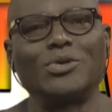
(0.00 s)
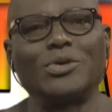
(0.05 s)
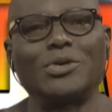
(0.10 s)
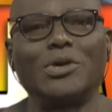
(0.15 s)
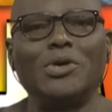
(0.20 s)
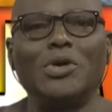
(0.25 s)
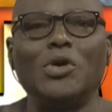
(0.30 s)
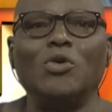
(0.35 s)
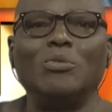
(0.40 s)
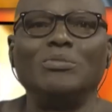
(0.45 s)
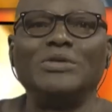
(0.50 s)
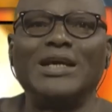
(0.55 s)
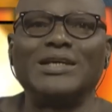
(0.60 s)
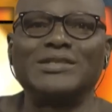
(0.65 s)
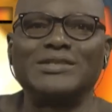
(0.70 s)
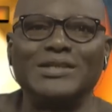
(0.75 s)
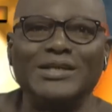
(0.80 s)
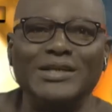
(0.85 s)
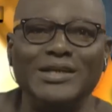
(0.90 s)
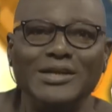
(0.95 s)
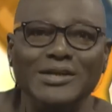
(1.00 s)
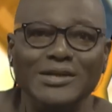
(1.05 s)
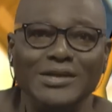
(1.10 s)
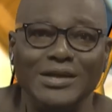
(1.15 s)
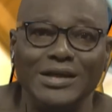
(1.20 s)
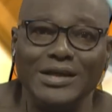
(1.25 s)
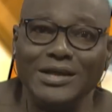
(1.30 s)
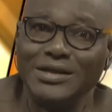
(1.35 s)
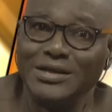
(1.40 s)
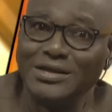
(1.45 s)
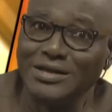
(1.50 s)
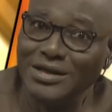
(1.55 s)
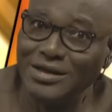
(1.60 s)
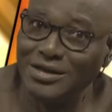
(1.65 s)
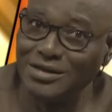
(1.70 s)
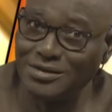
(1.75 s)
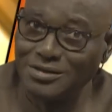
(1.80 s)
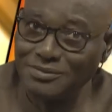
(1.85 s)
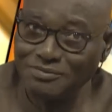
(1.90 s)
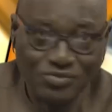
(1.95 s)
Asokoro home yesterday.
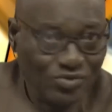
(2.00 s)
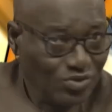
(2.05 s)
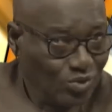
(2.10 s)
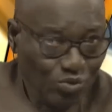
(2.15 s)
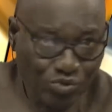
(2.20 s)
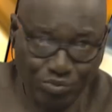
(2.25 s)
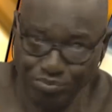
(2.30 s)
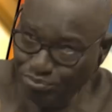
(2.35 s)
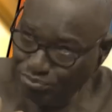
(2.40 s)
Indeed,